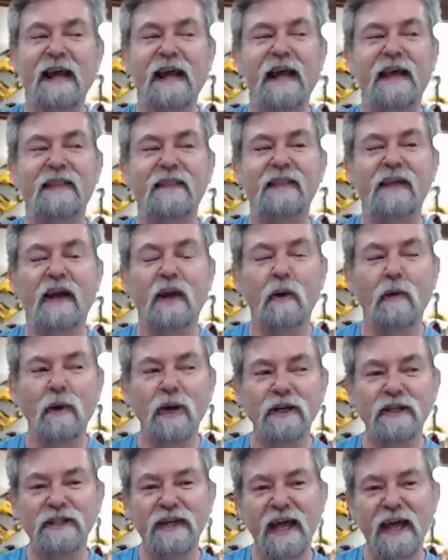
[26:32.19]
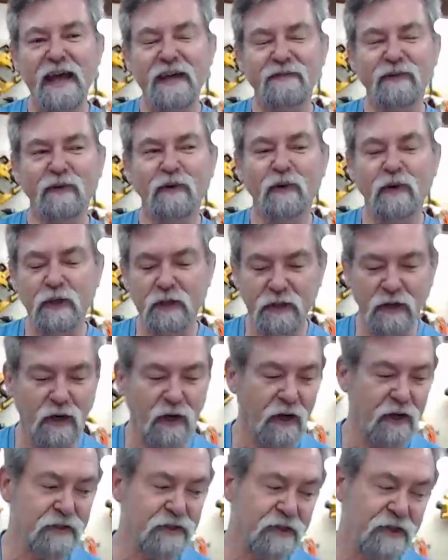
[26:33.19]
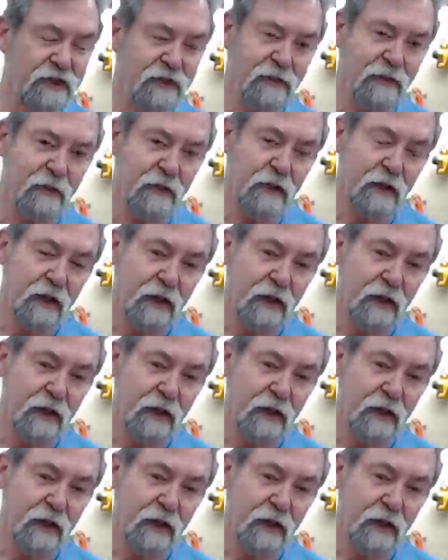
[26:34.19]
And then I went to have a look at Aussie